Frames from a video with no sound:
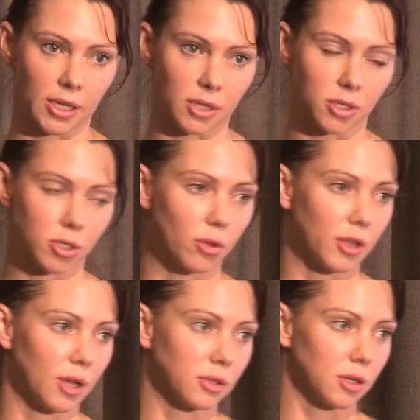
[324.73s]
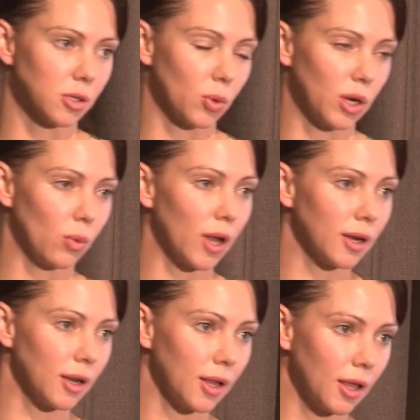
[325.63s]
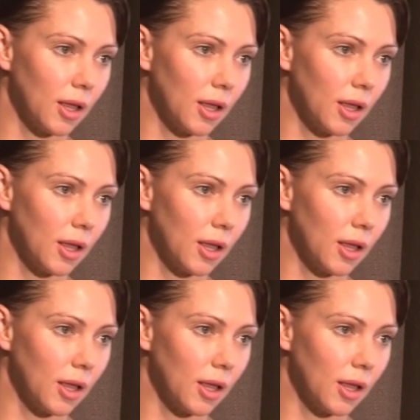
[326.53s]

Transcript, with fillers: it's two thousand twenty-one,